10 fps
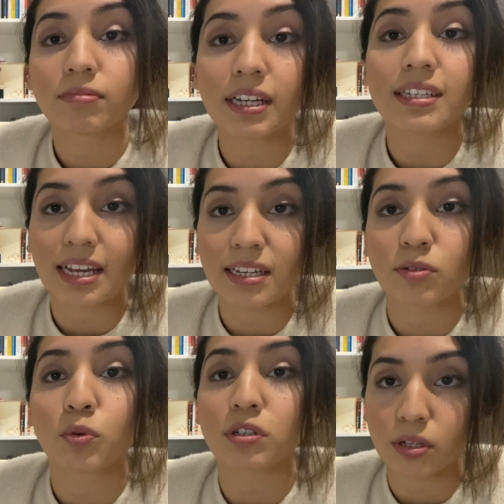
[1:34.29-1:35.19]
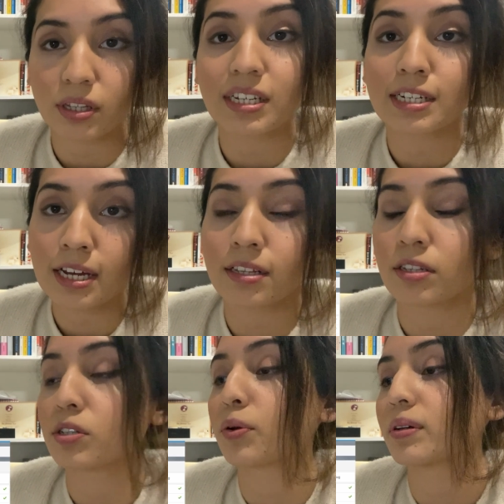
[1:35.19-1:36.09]
it says what's on the tin.
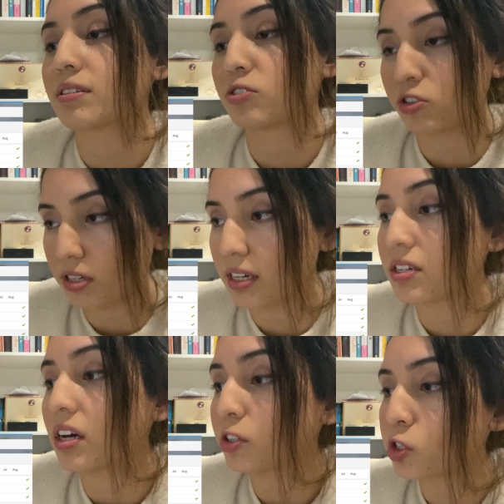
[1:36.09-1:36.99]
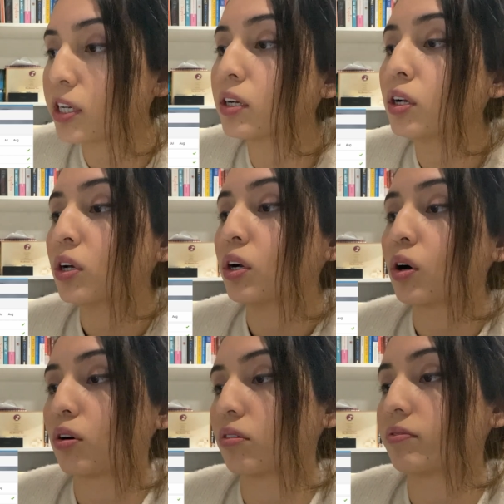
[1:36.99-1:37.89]
So it's just an induction
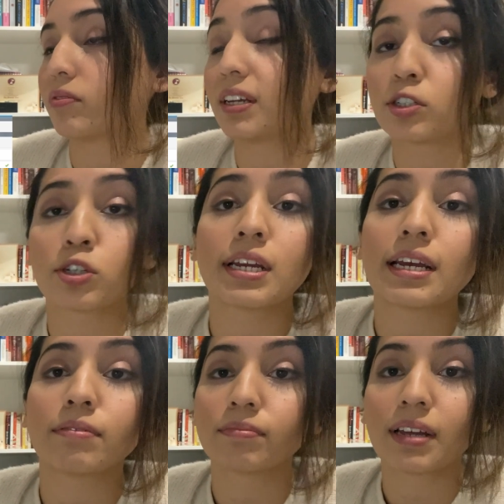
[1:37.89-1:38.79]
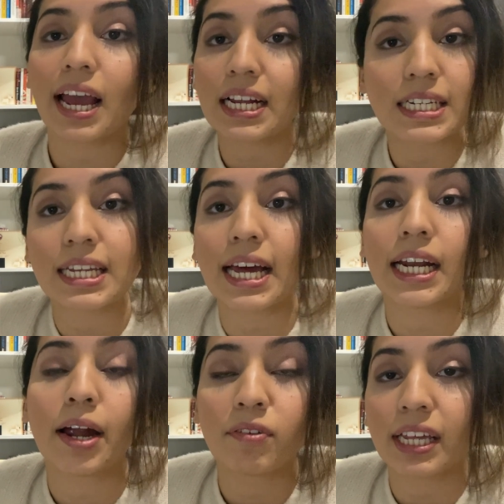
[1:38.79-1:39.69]
of literally A to Z,
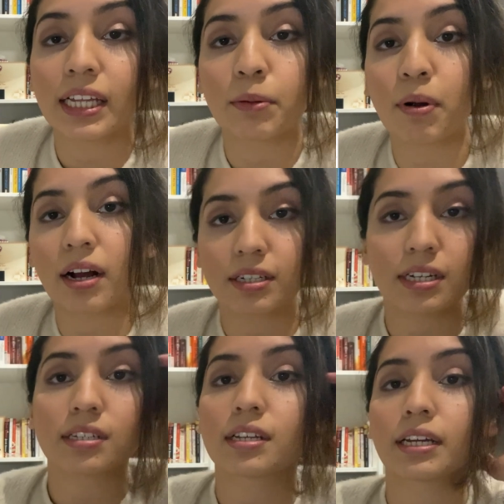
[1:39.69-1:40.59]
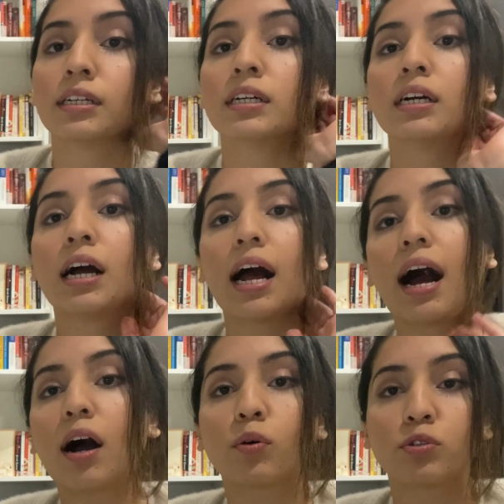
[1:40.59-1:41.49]
everything in the practice, like
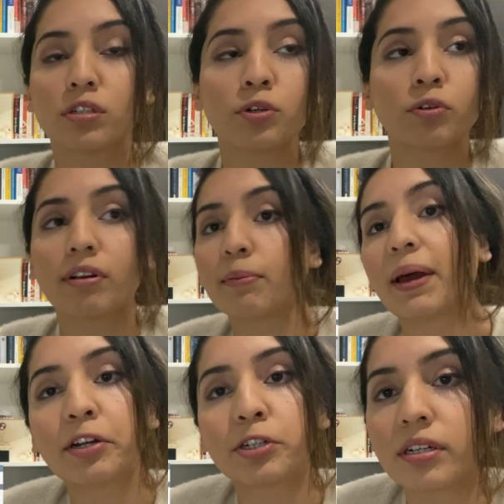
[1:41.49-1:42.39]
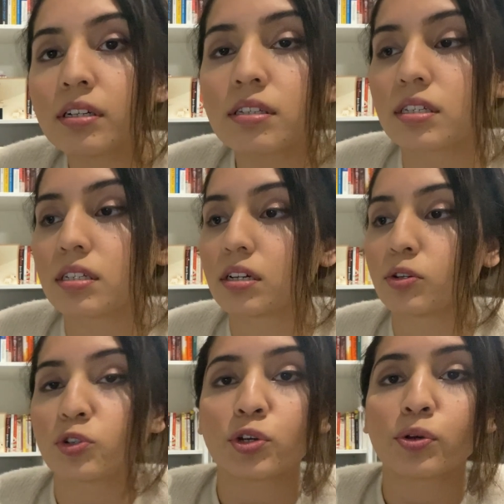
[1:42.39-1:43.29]
how to greet patients,
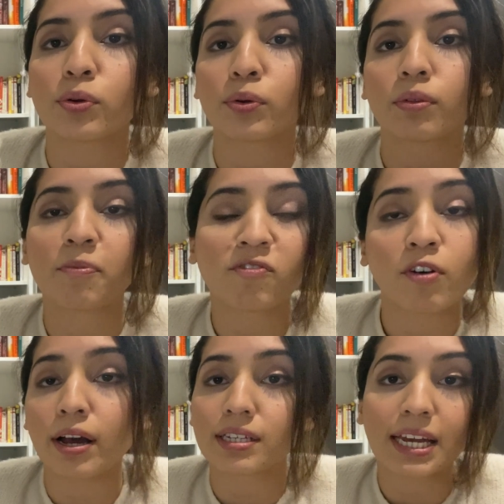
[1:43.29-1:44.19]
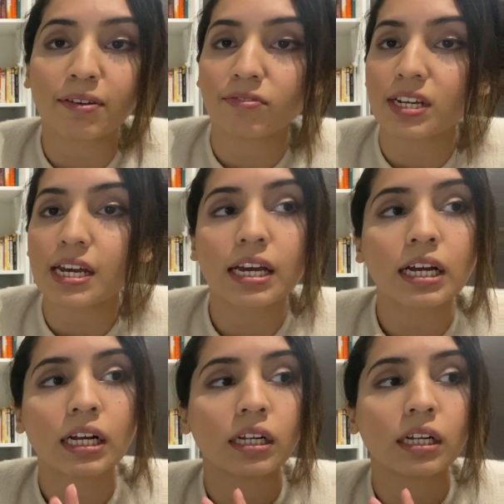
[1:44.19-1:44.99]
to the fire safety,